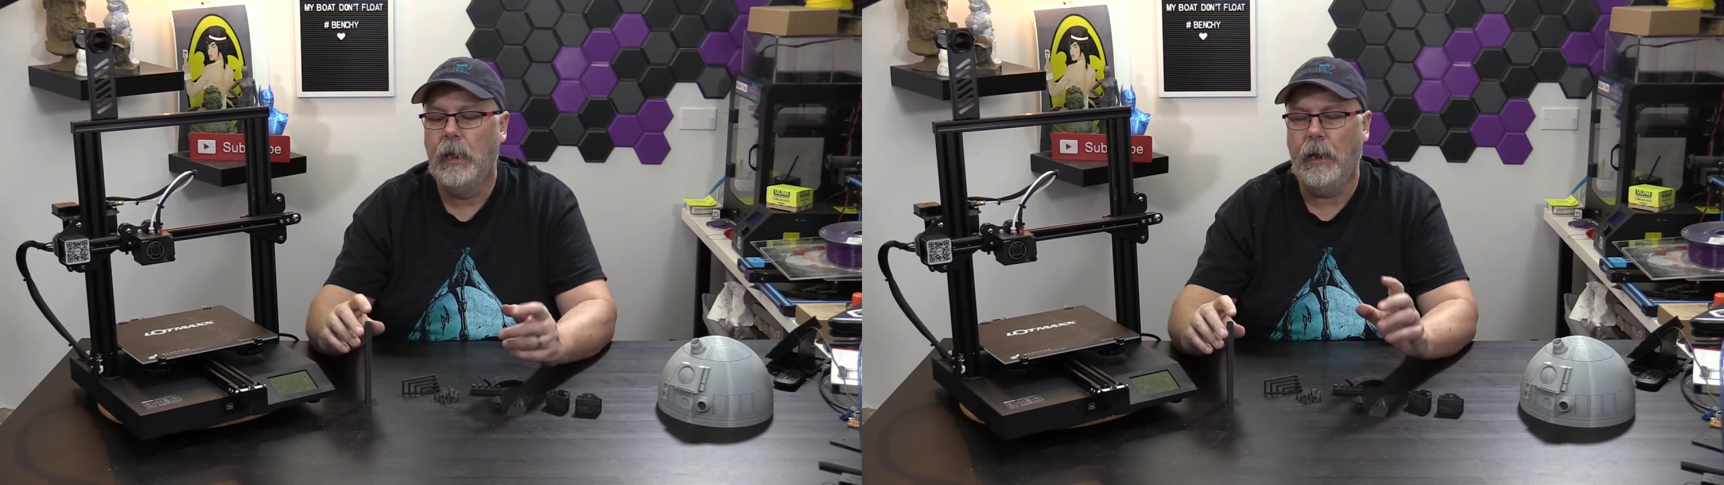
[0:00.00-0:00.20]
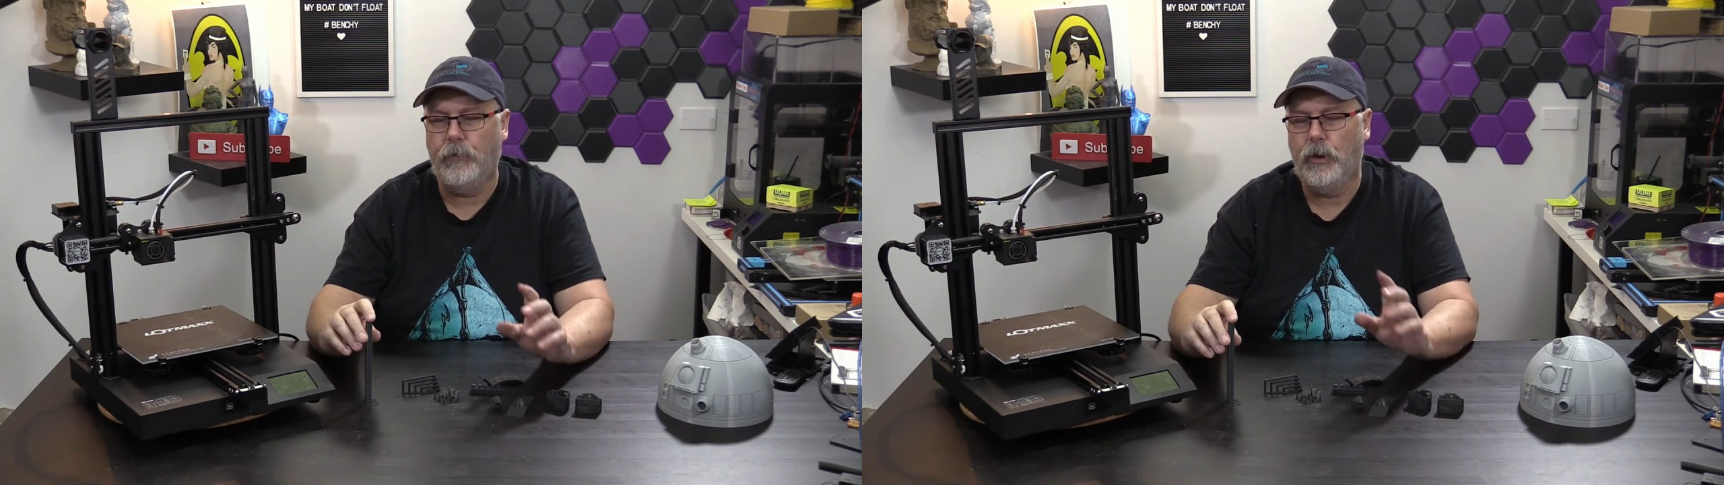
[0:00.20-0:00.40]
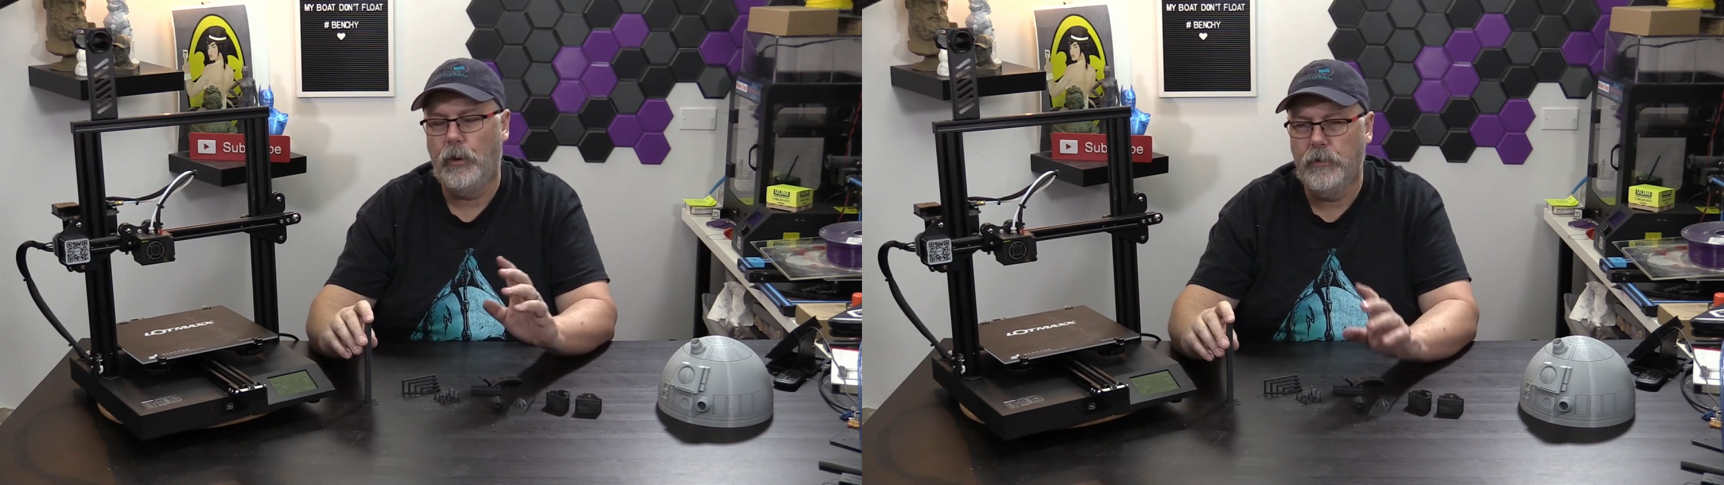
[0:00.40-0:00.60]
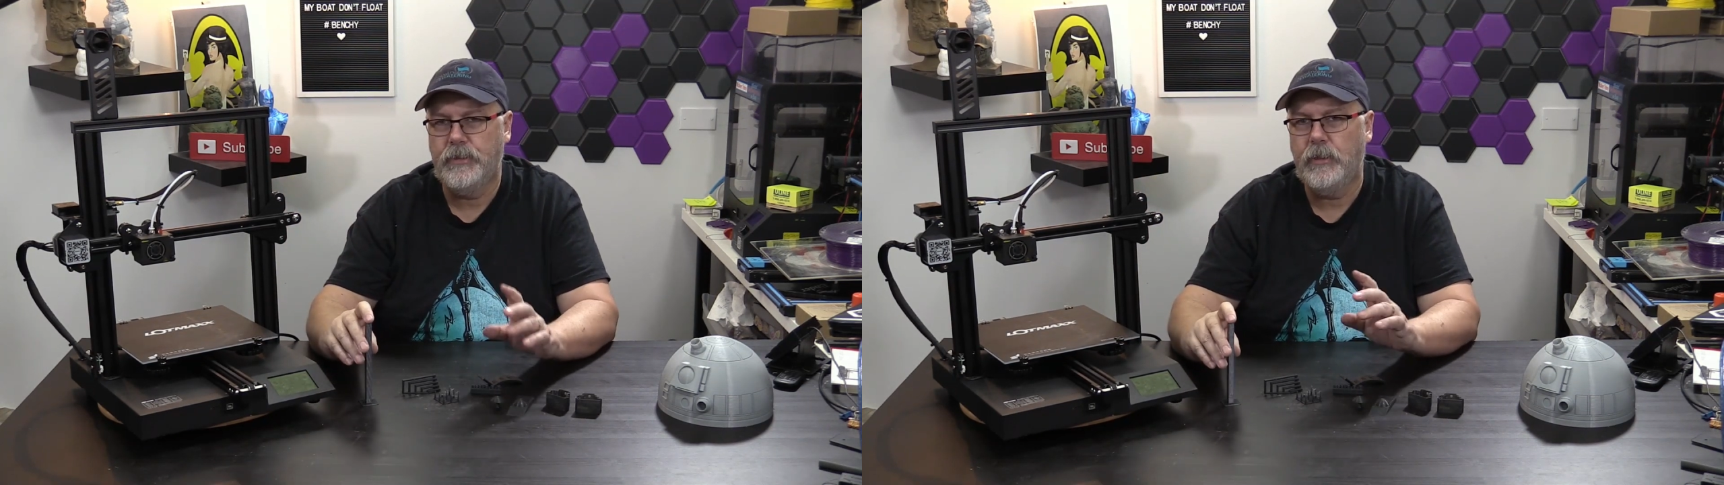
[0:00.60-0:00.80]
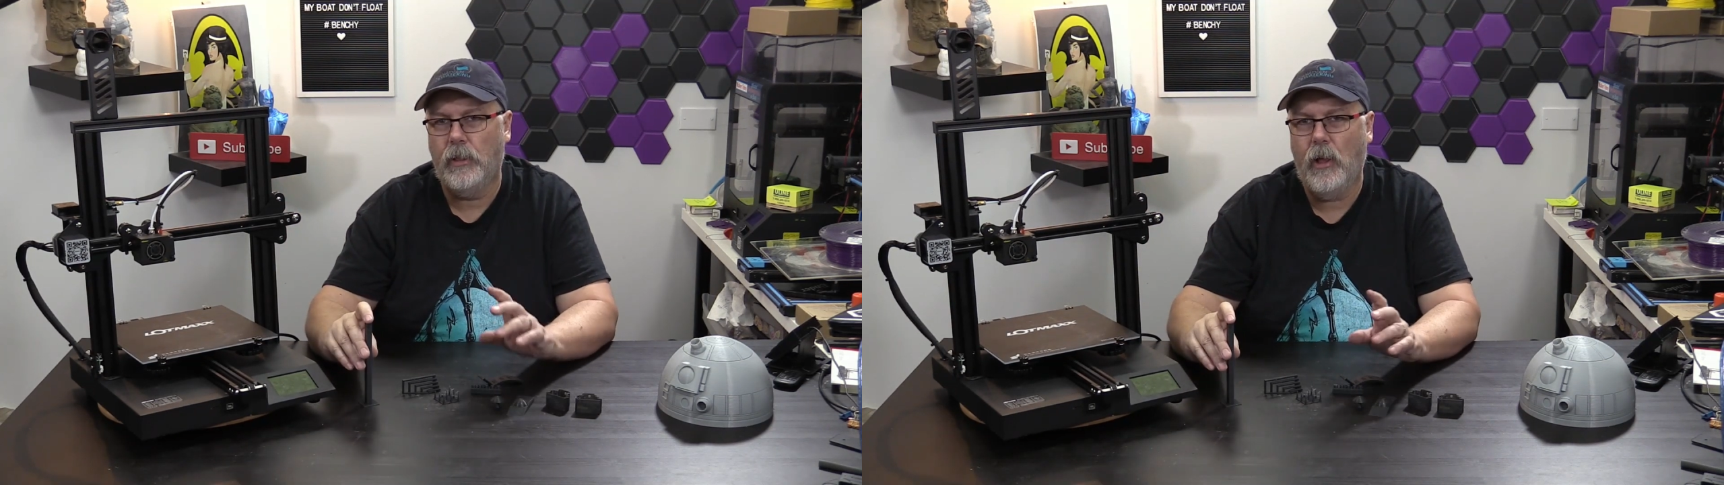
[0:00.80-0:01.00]
if you're
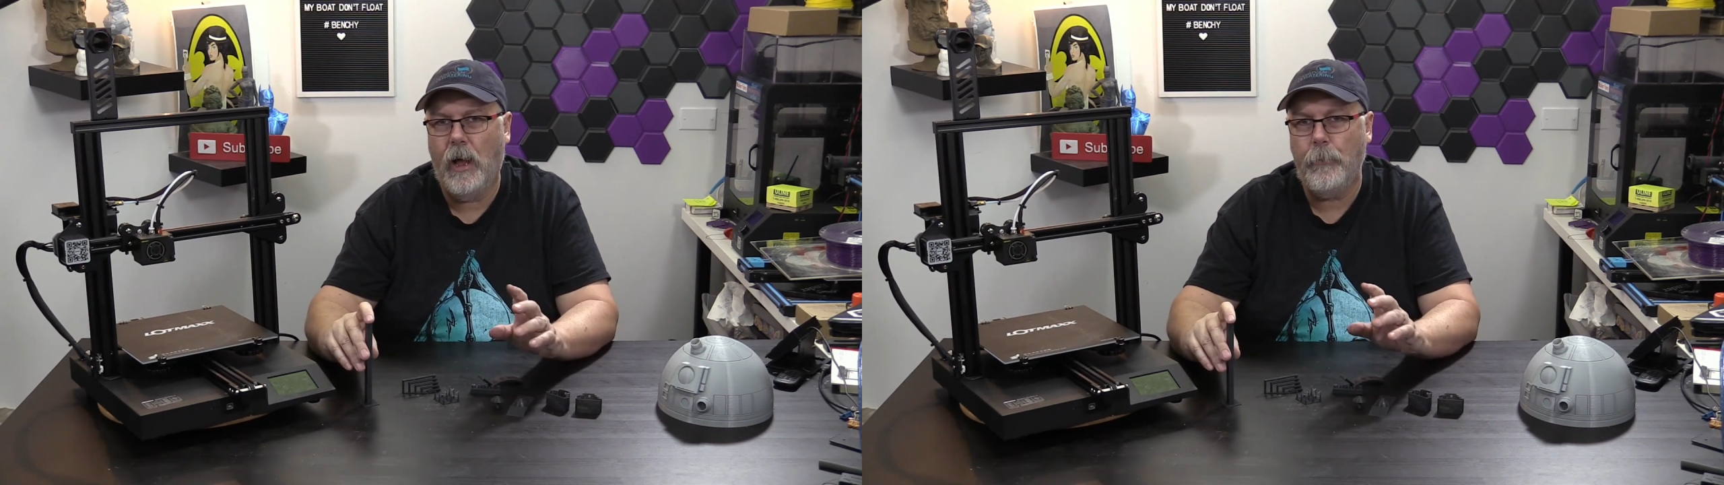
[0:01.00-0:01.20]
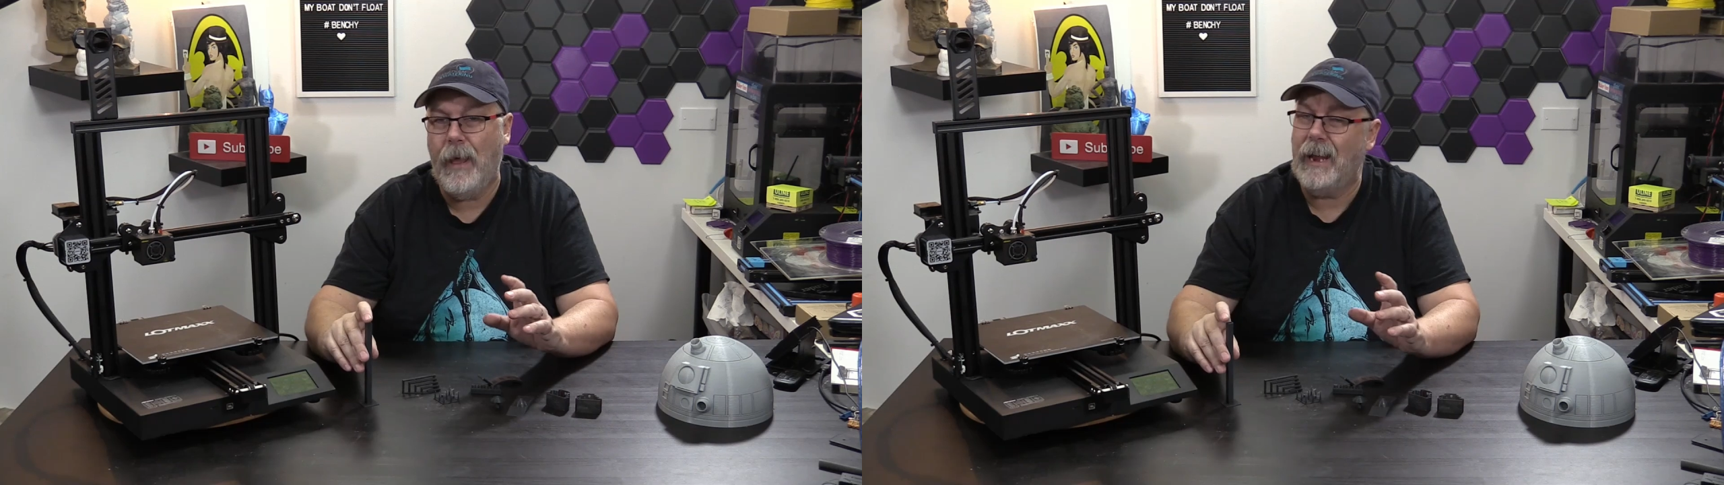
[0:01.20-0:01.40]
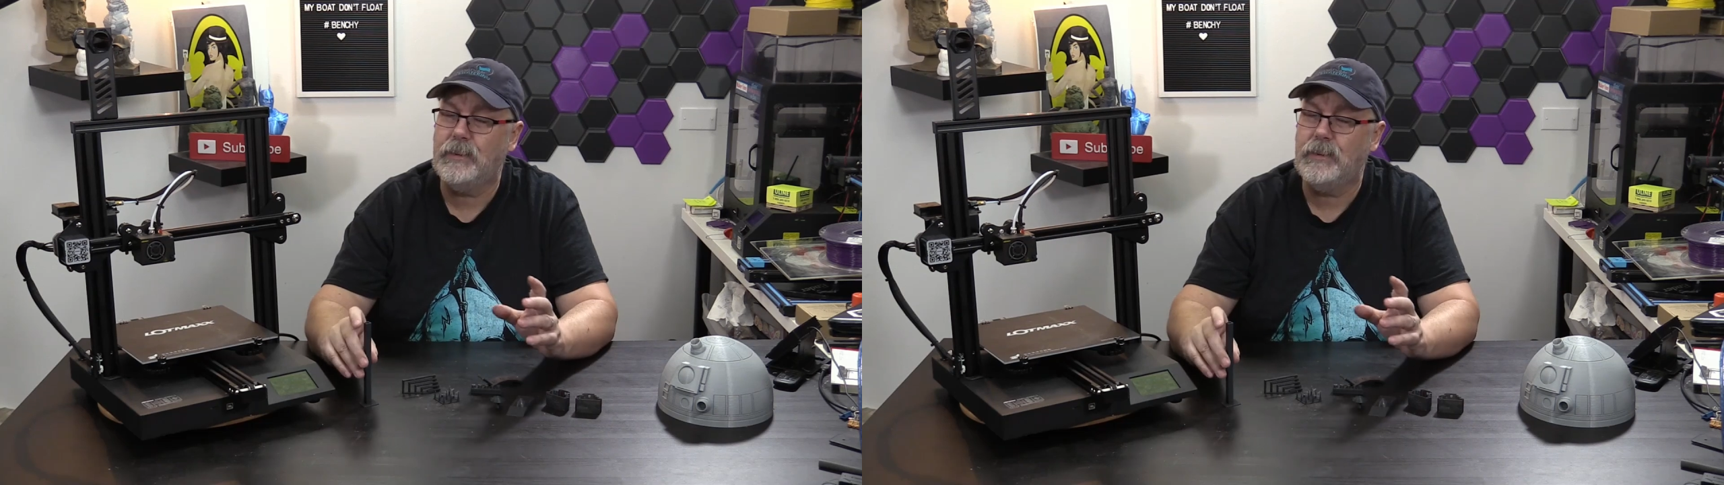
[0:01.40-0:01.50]
using the Lotmaxx